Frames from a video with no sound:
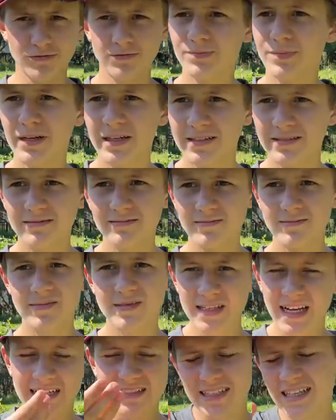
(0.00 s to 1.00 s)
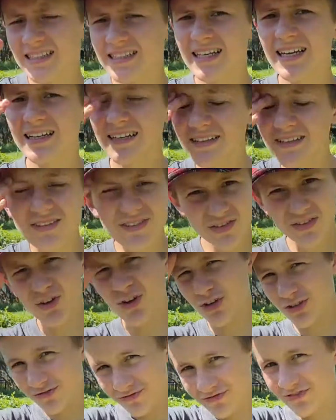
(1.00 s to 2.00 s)
but as I said,
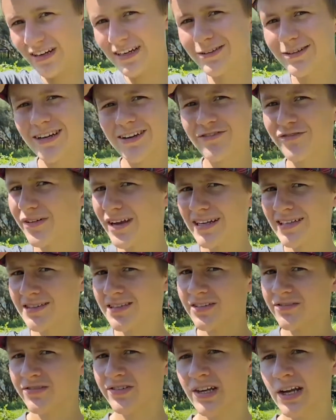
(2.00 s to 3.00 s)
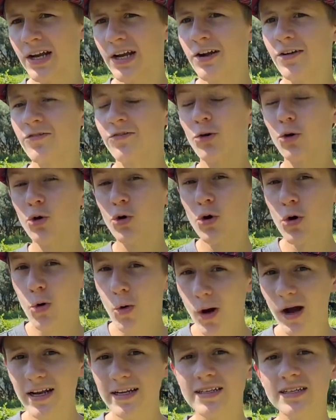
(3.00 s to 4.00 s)
not very effective for
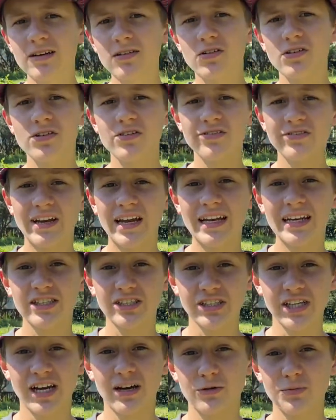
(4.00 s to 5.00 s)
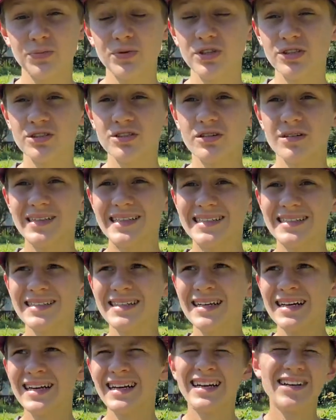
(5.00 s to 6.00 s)
quite a lot of energy output. So it's
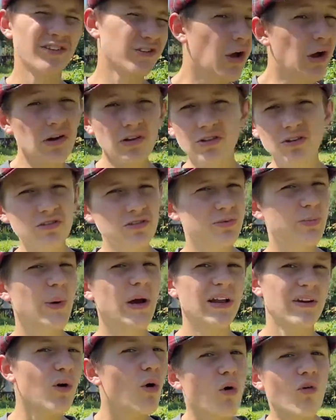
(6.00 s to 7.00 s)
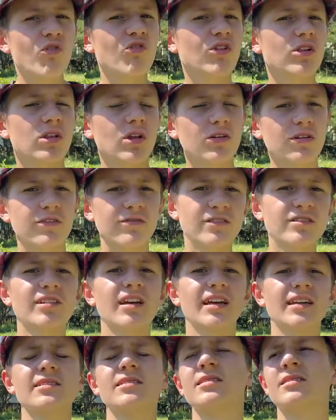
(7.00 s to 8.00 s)
not used by an awful lot of
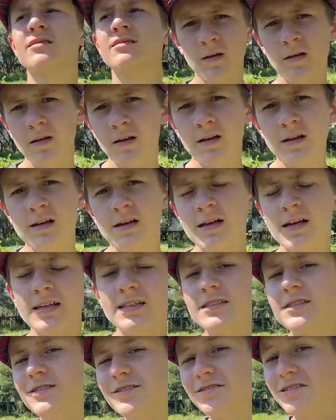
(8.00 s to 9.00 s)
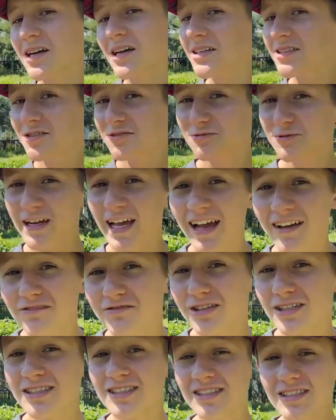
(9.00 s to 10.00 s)
snakes. So next we have the
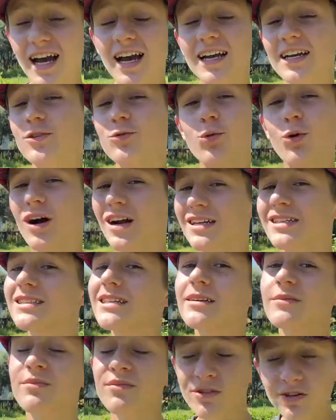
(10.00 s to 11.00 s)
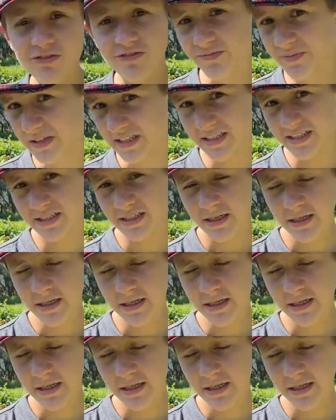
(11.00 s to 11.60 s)
sidewinding movement.